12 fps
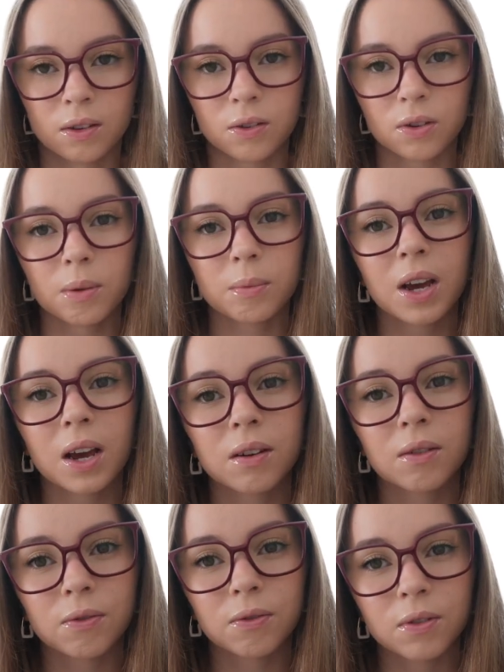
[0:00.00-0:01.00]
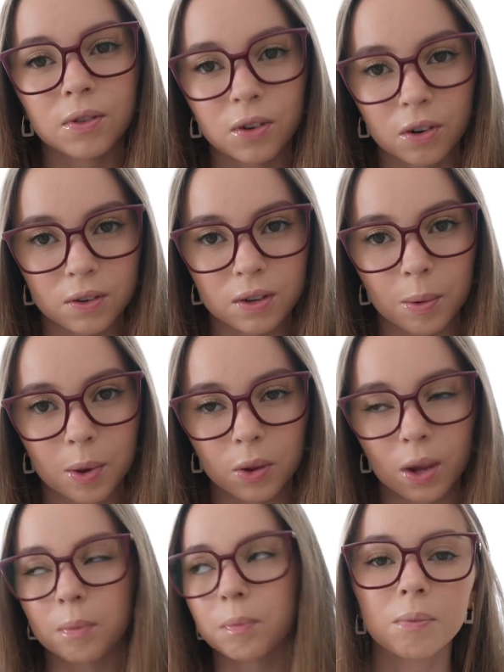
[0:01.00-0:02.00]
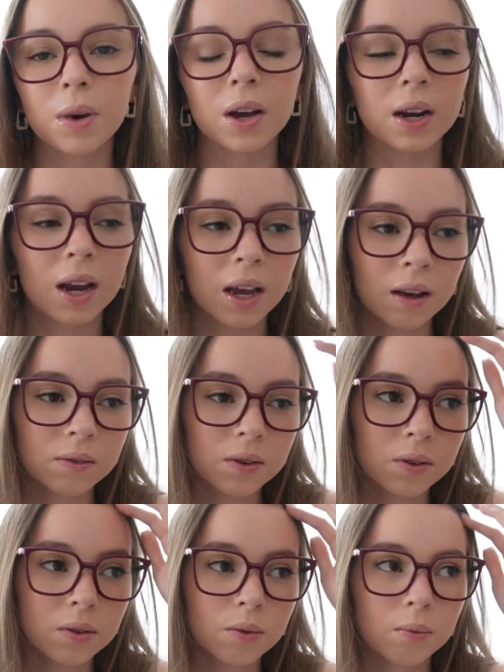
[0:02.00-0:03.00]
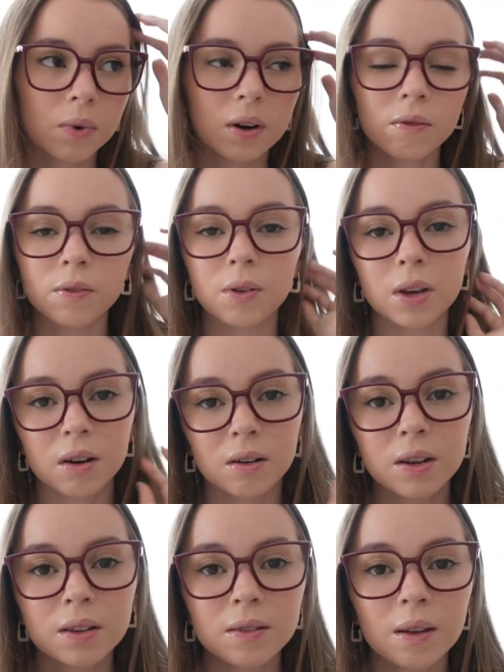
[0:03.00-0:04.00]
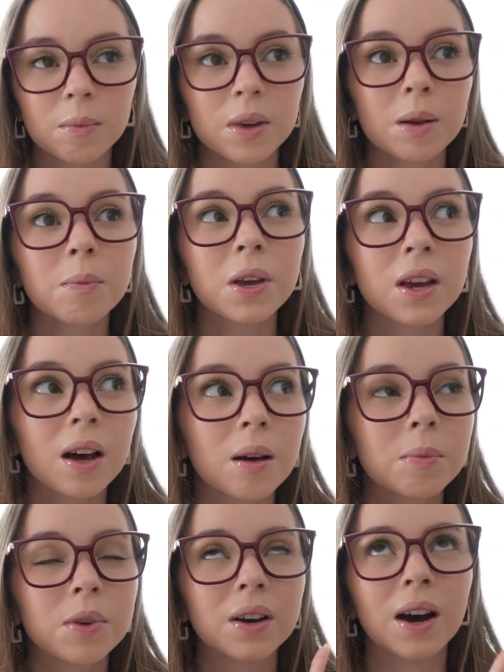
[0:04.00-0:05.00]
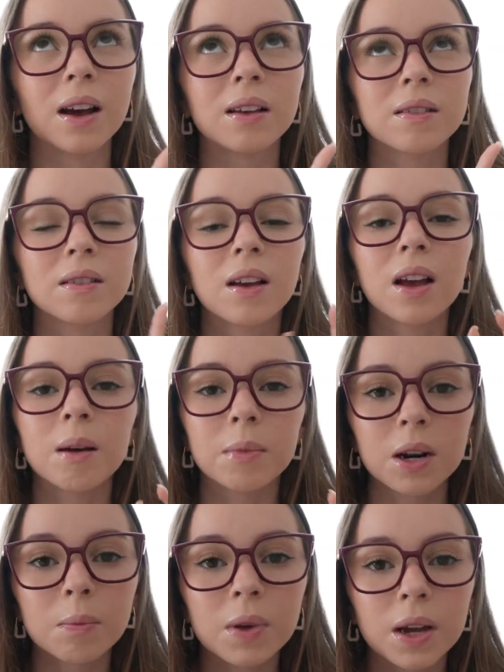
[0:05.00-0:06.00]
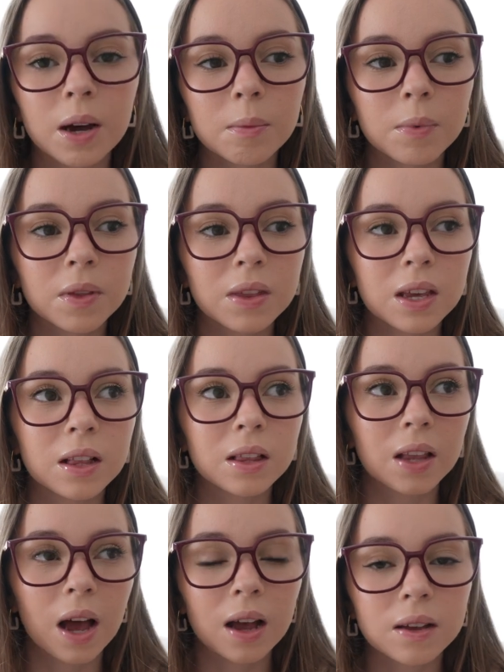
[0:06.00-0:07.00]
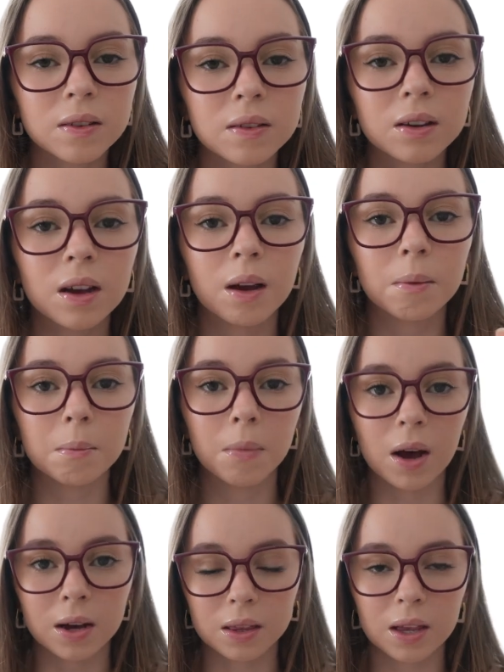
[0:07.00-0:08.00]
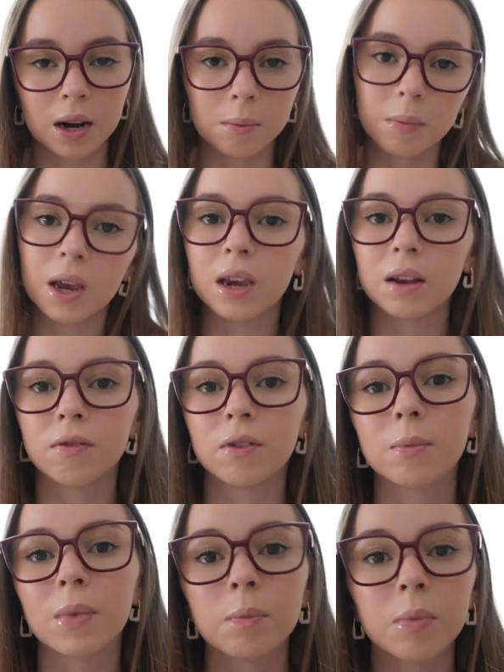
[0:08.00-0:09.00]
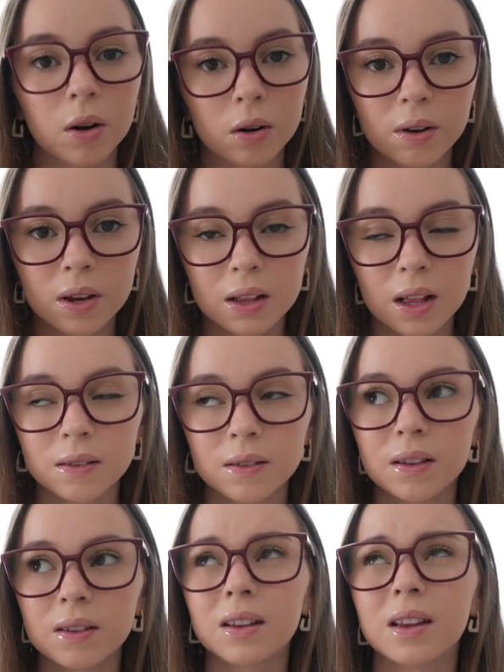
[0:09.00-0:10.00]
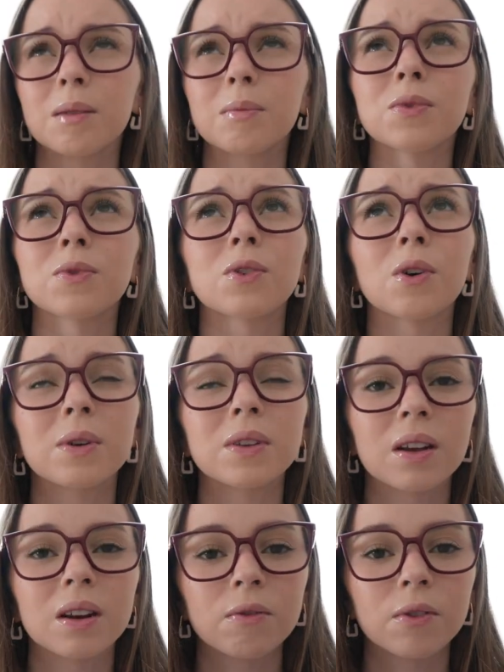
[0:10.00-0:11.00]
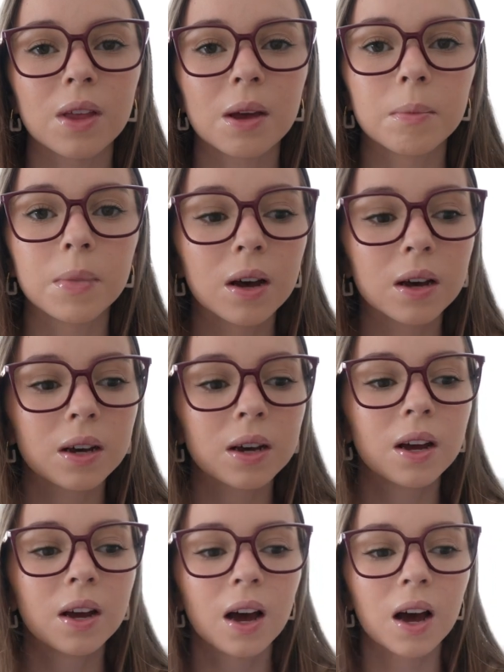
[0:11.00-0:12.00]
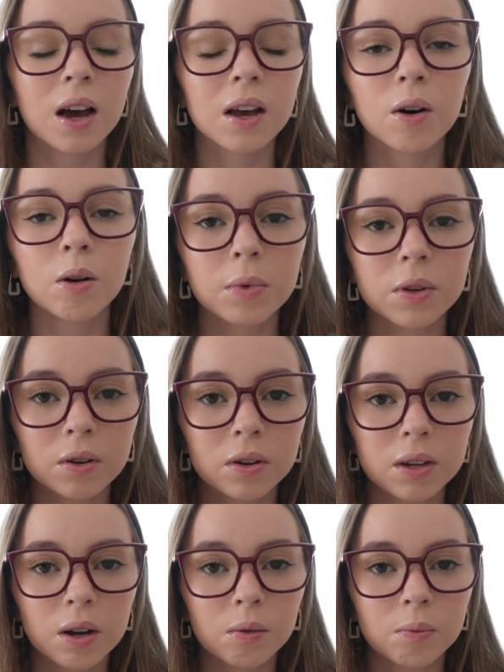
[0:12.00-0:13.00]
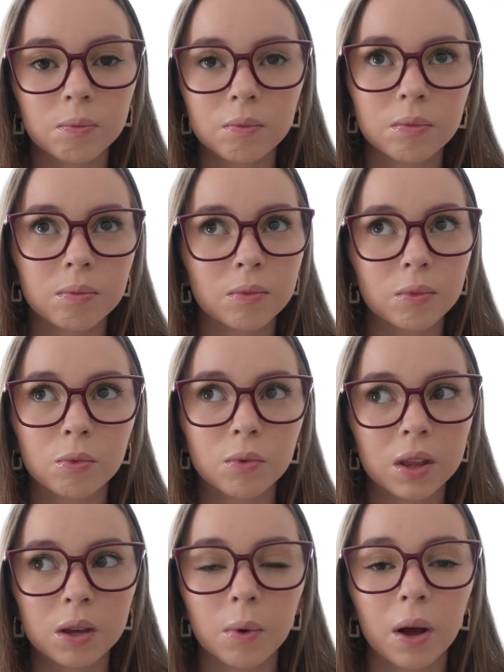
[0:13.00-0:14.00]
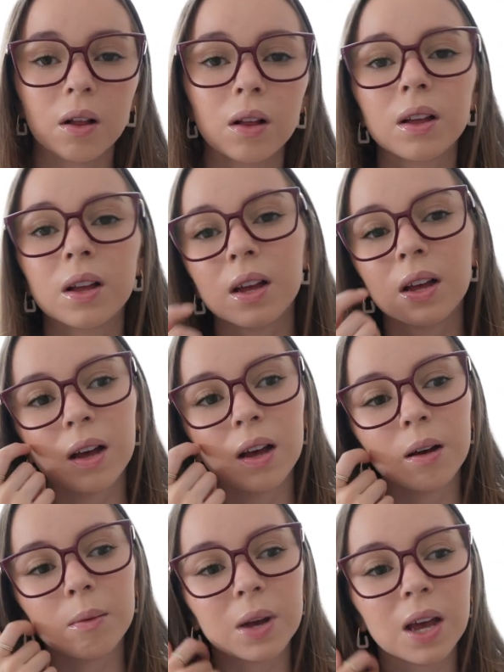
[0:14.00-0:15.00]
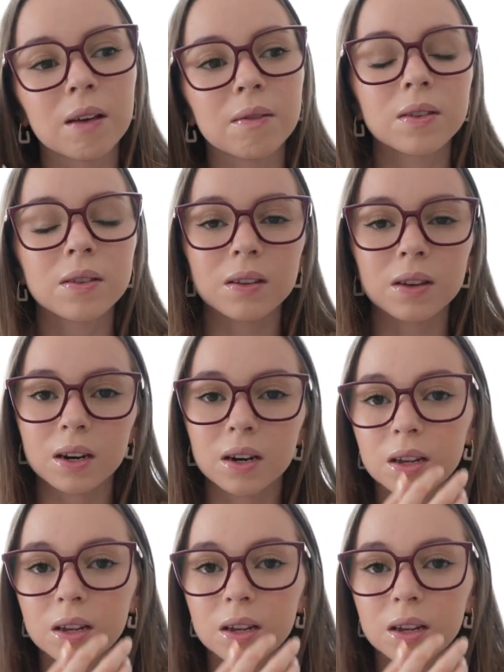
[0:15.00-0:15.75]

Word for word: So I'm kind of nervous about that, but I have to run a few errands. I'm gonna pick up, you guys, I'm gonna pick up the last um, mug that I made from my pottery classes, and I'm so excited for that mug. I hope it turns out really well. Um, I haven't seen